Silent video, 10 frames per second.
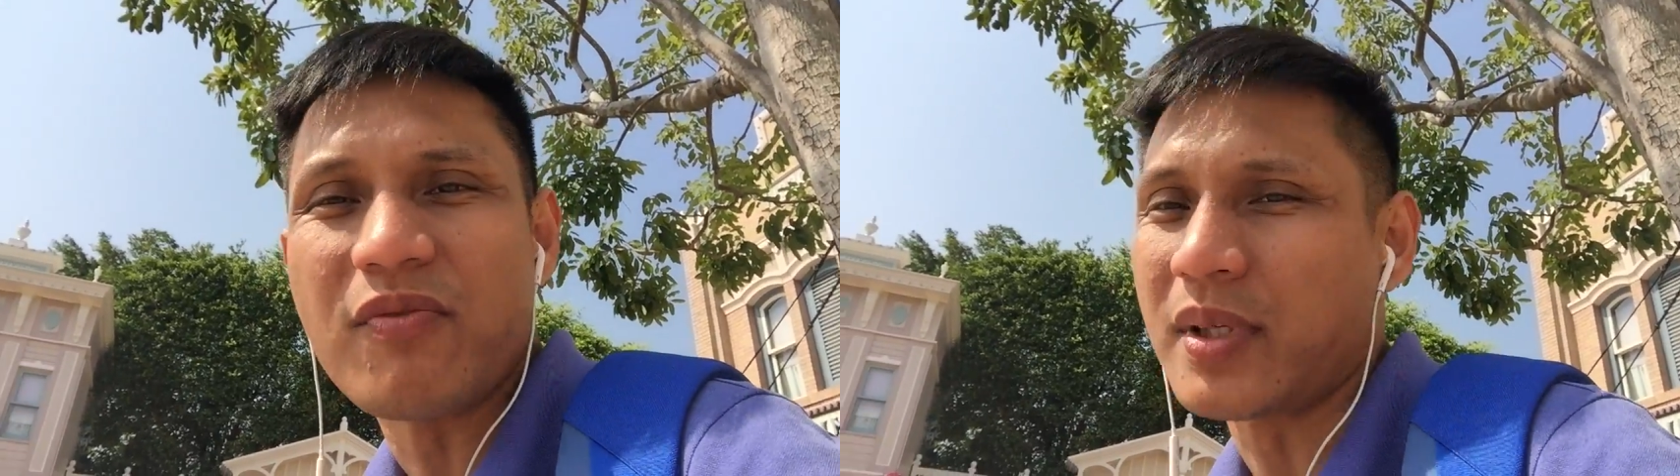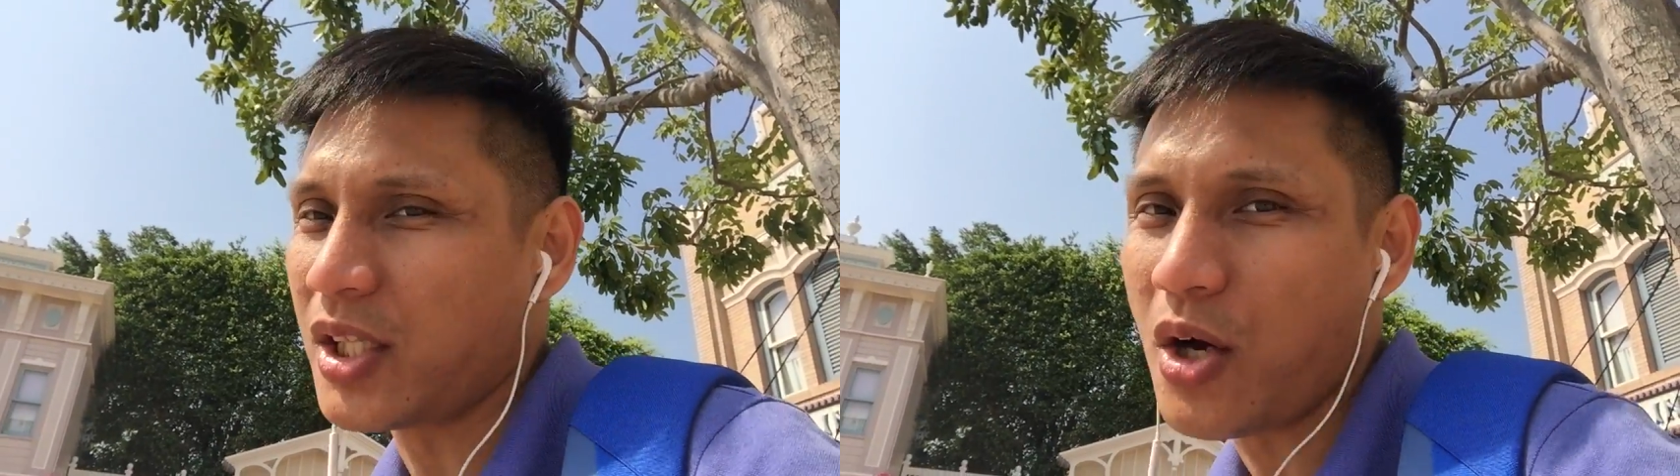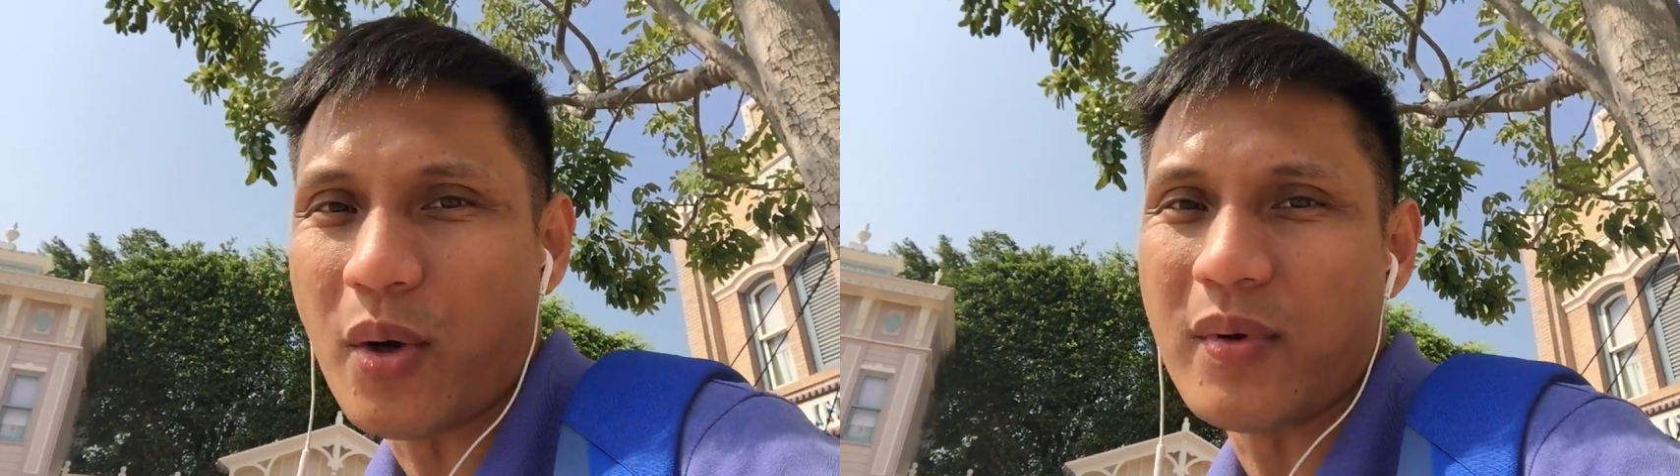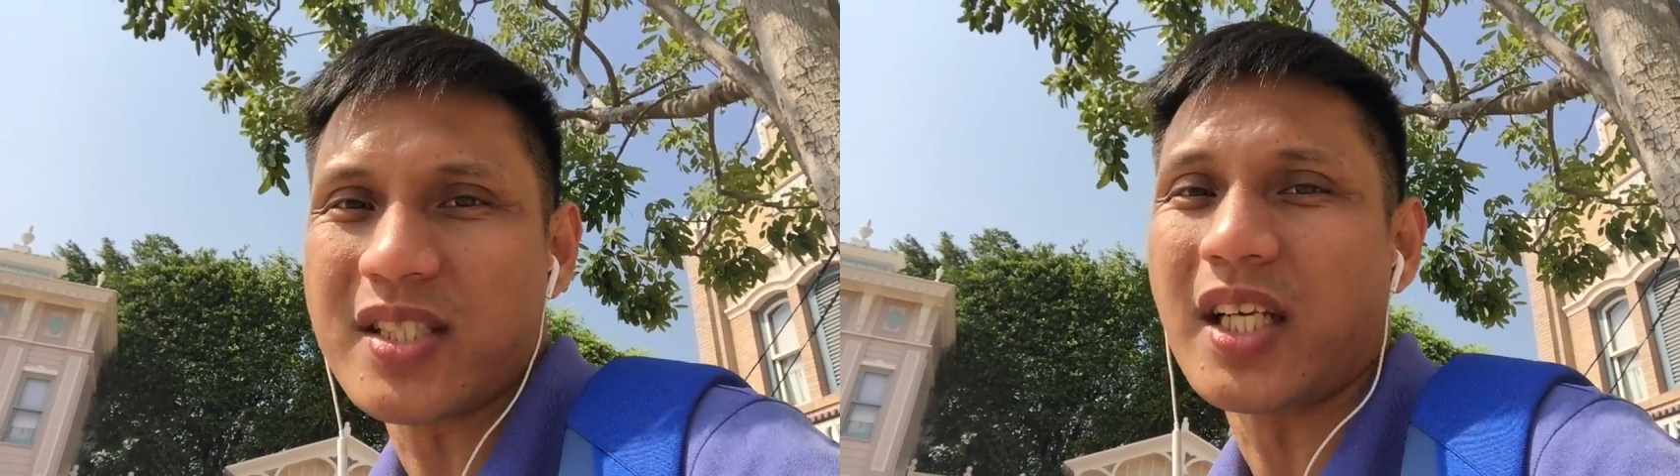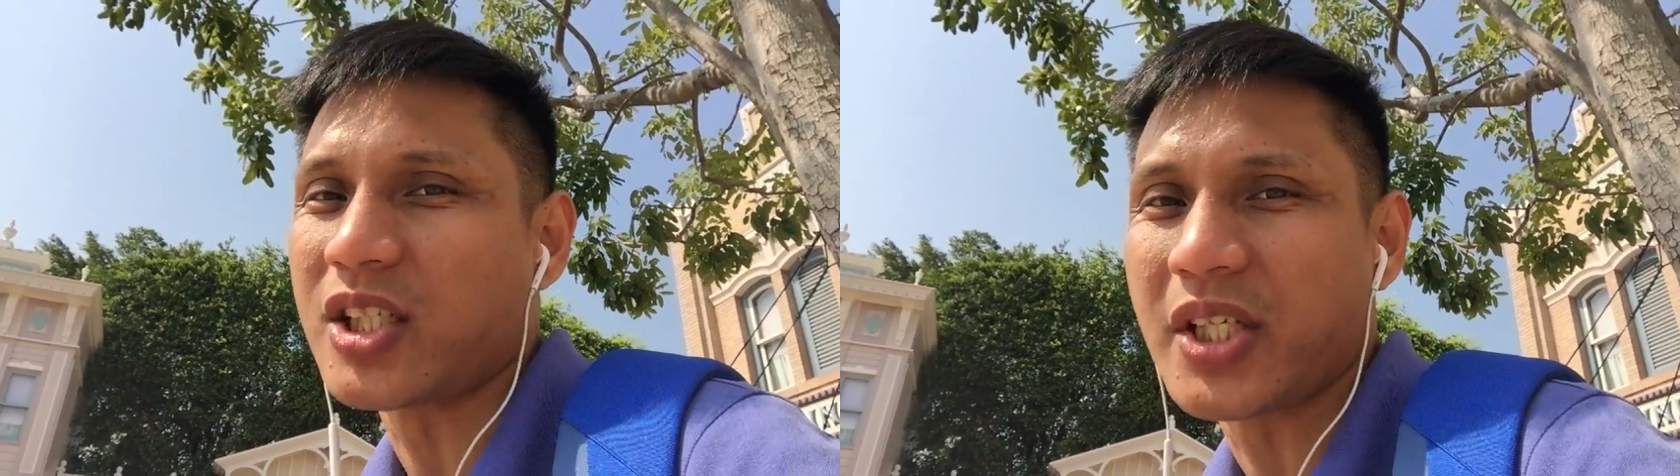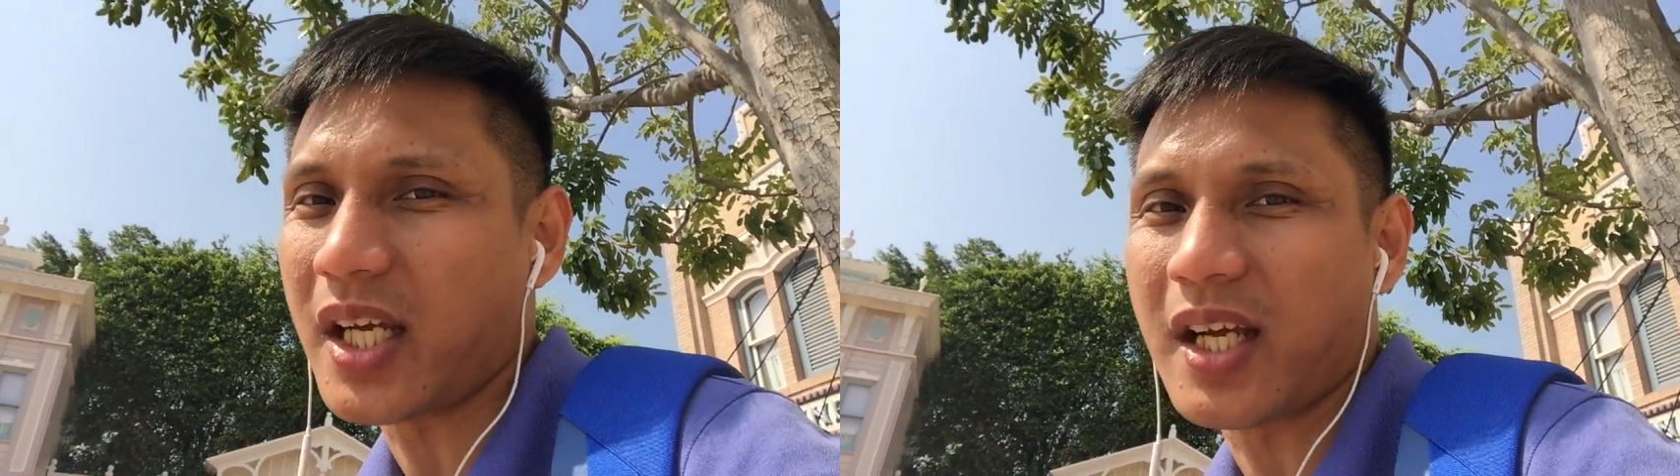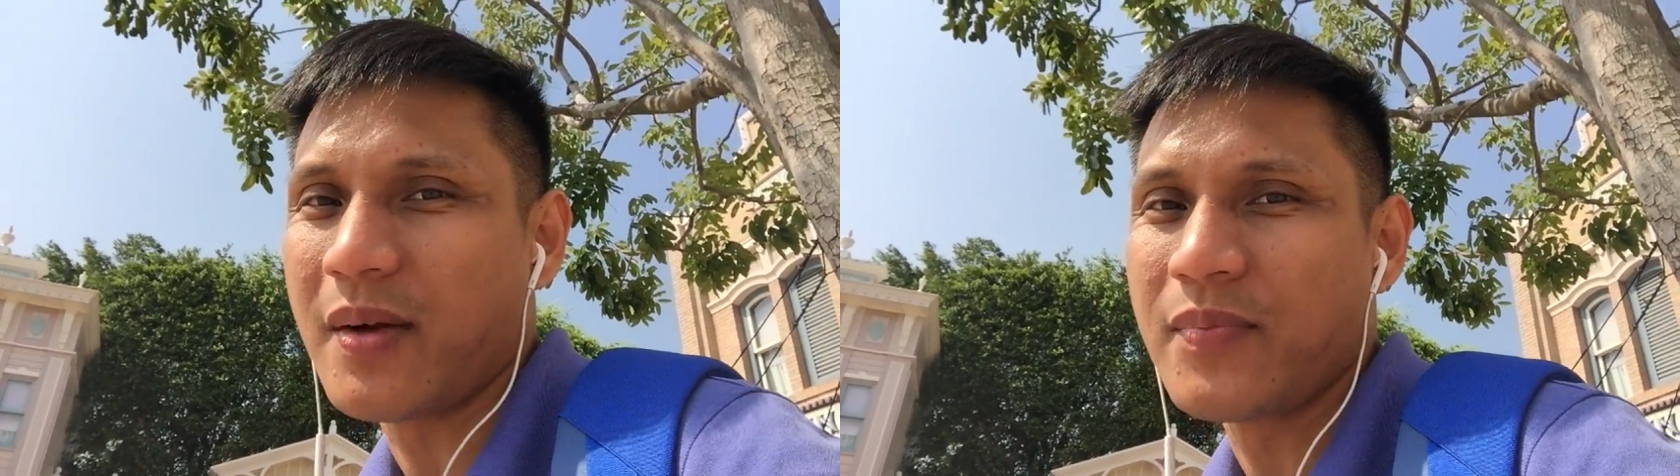But no, it's not a trick.